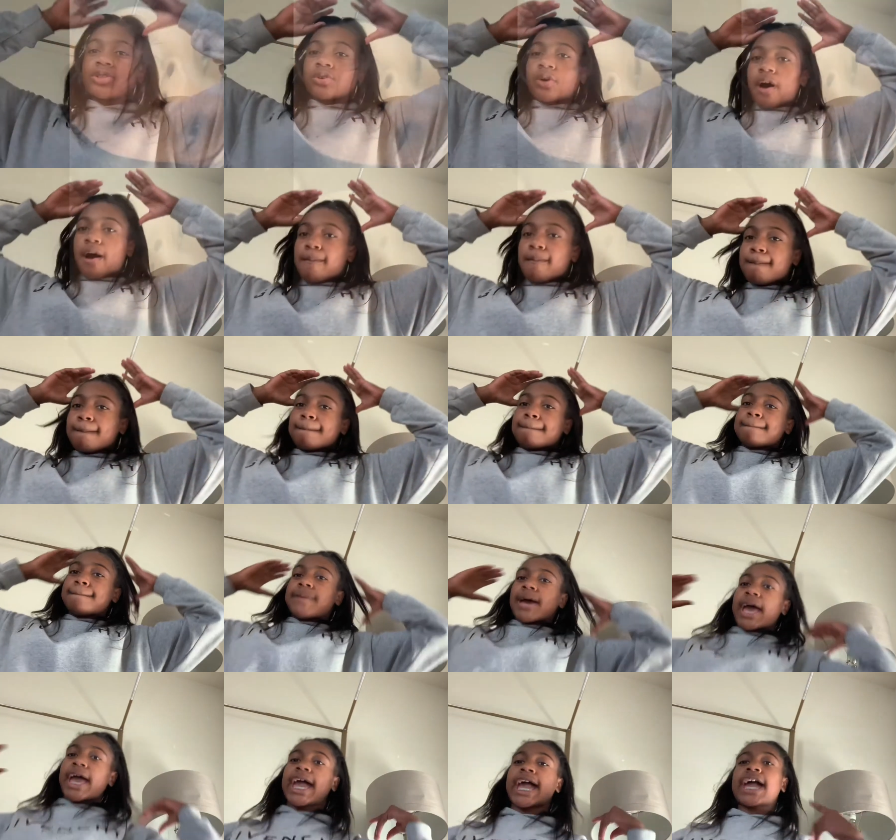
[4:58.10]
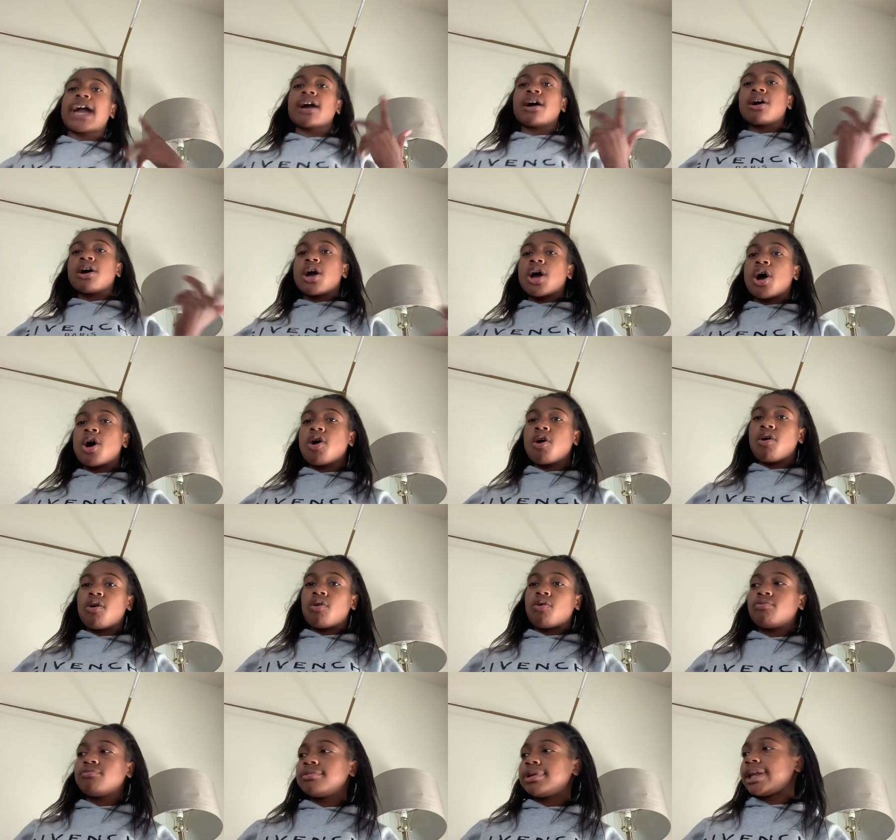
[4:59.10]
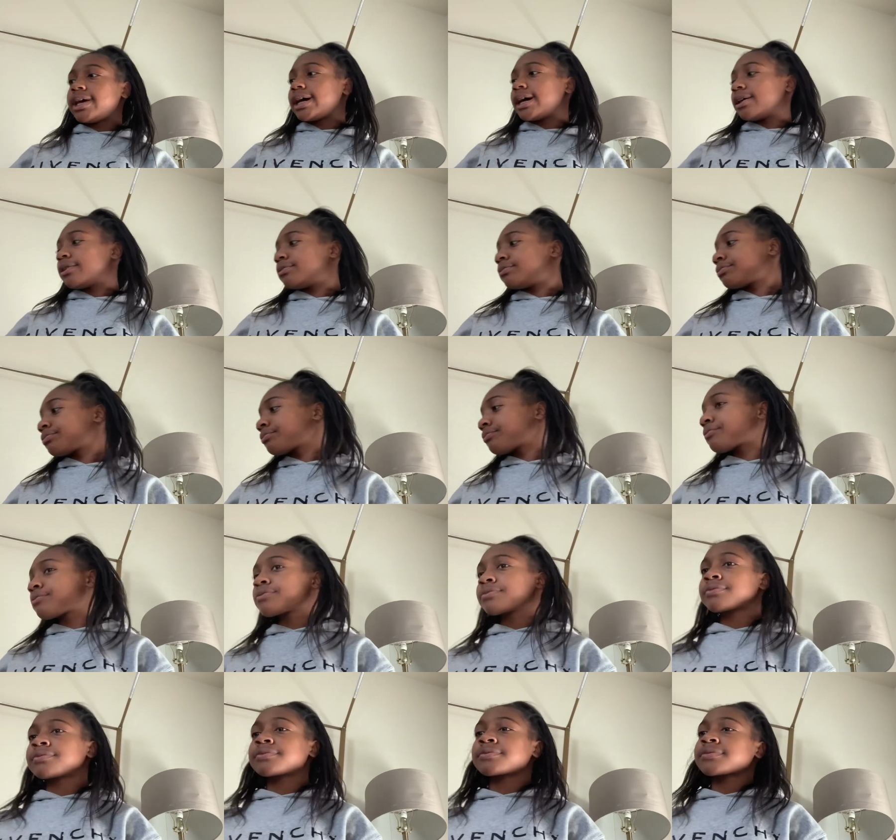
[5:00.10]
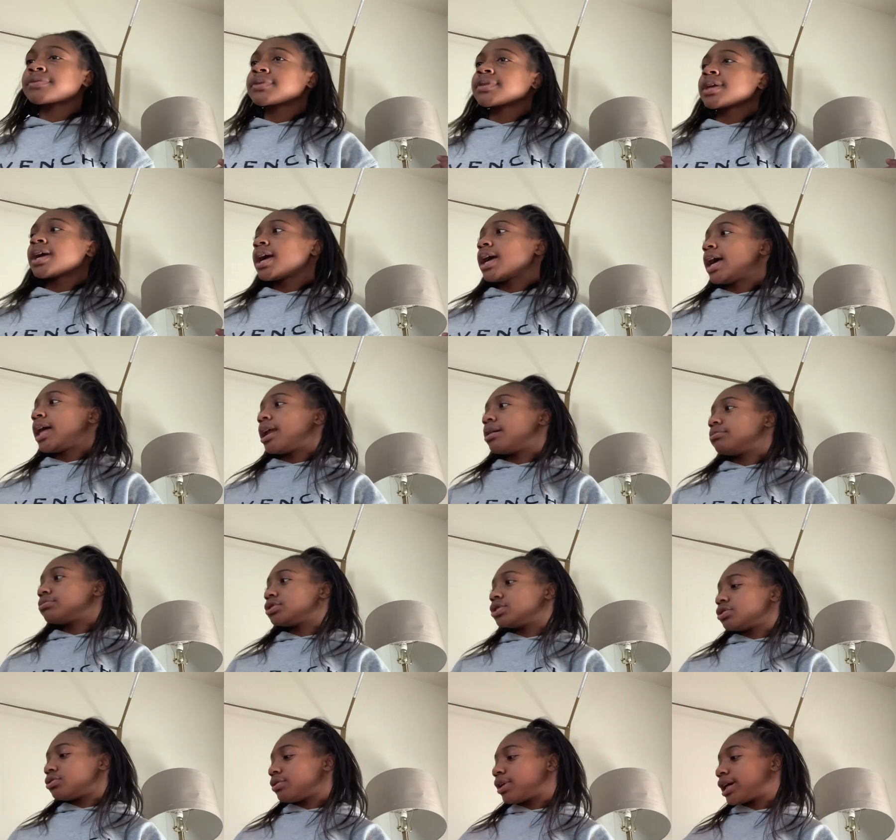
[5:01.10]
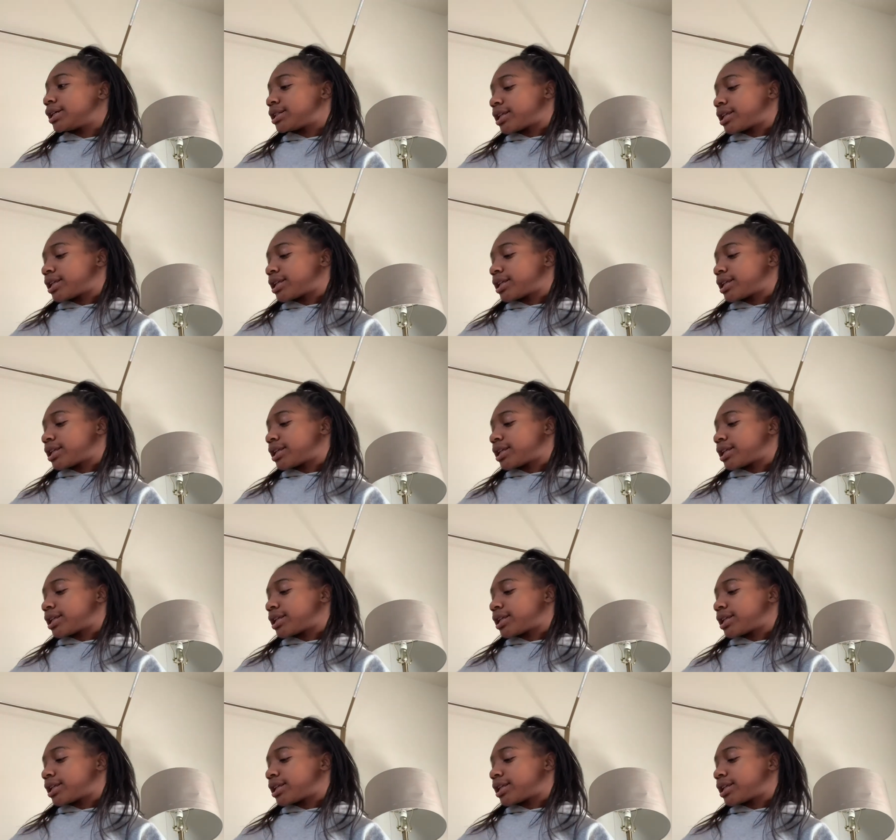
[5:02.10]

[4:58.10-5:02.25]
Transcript: so I'm back home now and I'm showing you guys